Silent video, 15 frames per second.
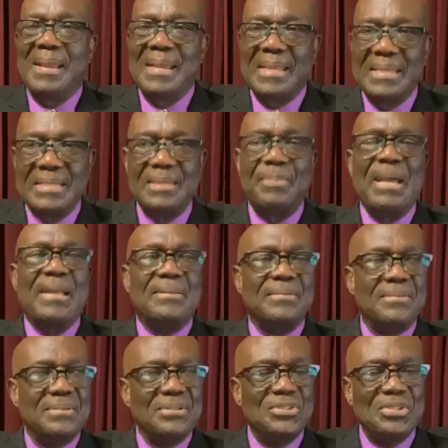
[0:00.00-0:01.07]
Elizabeth,
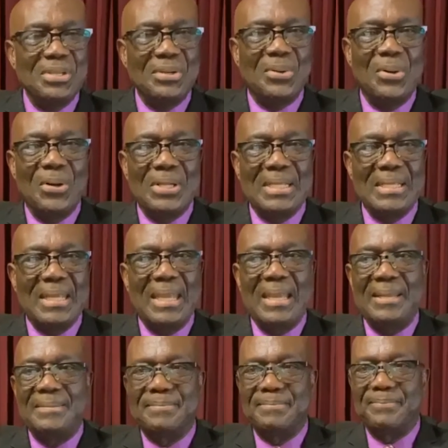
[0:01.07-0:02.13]
she called
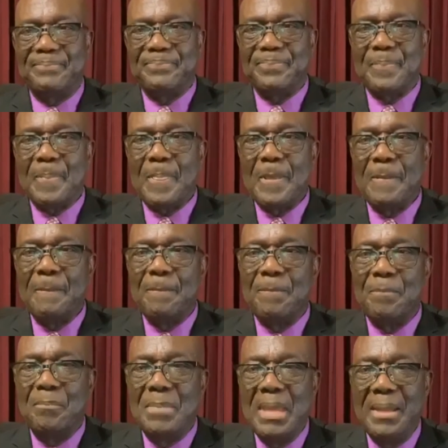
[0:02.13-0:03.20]
again.
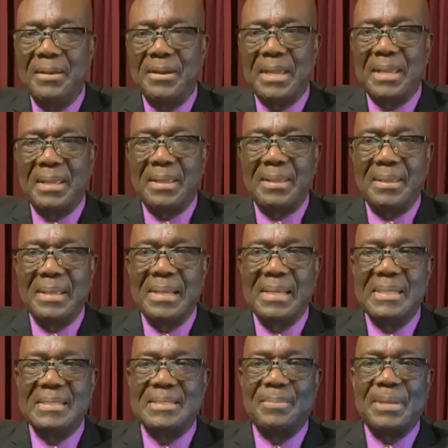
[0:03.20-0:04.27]
Mary,
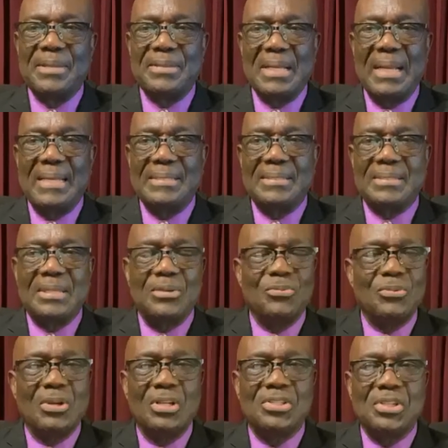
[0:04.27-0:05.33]
Elizabeth answered,
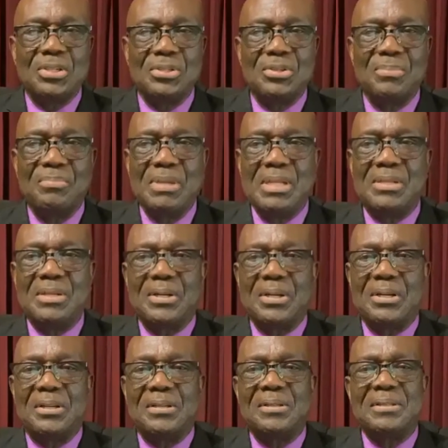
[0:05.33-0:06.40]
rushing to meet
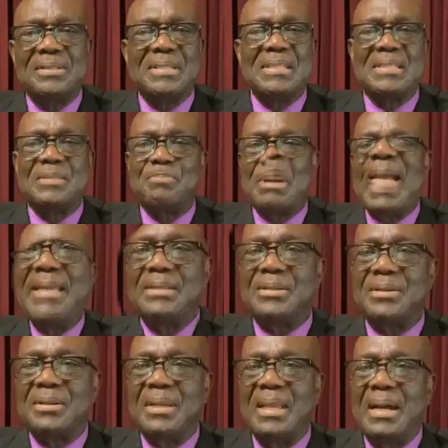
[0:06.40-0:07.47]
her despite
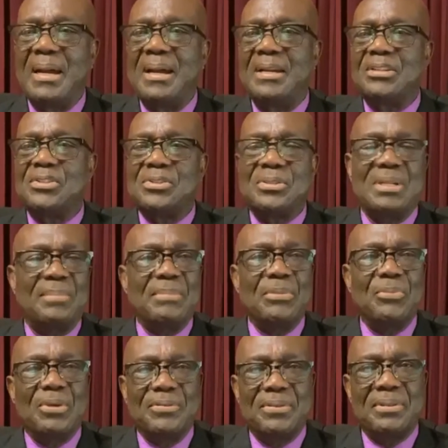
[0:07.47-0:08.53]
her large tummy
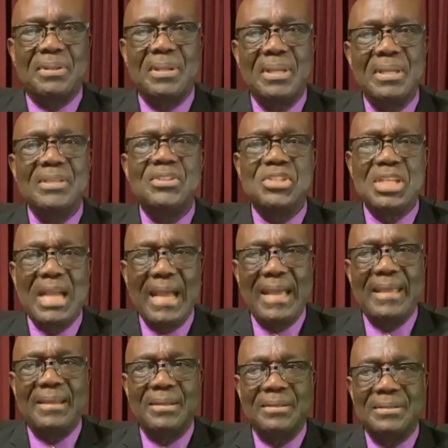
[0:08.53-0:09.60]
with
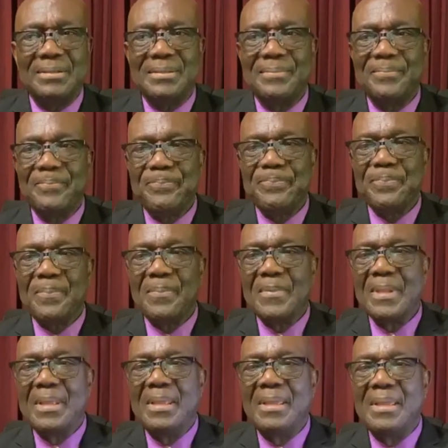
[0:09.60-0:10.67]
child.
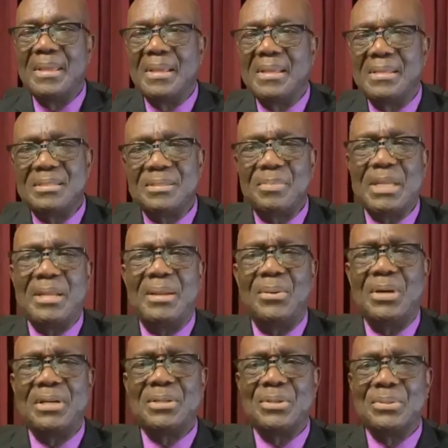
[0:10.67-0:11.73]
Elizabeth,
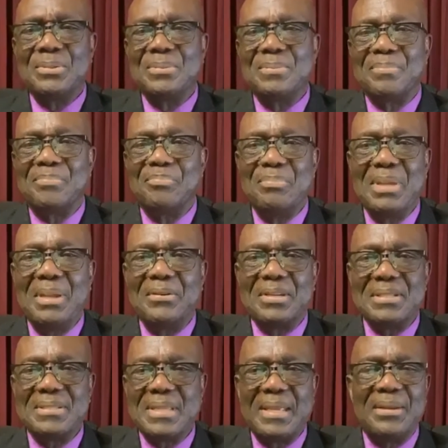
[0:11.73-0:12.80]
how are you?
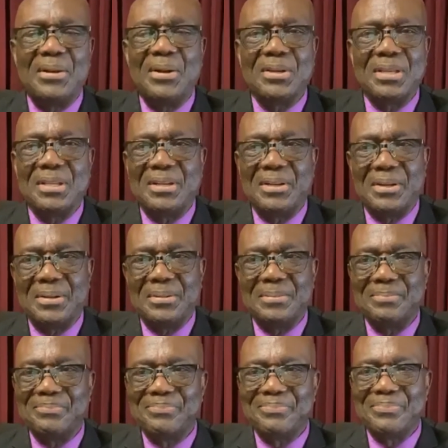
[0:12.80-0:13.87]
Mary said, hugging her.
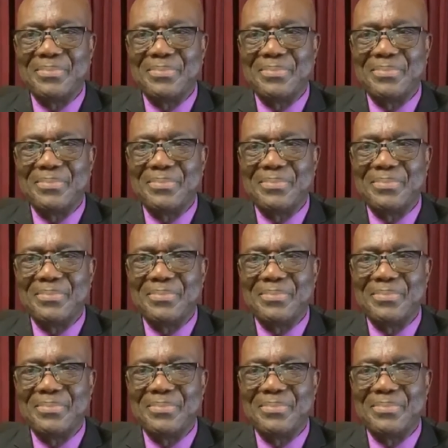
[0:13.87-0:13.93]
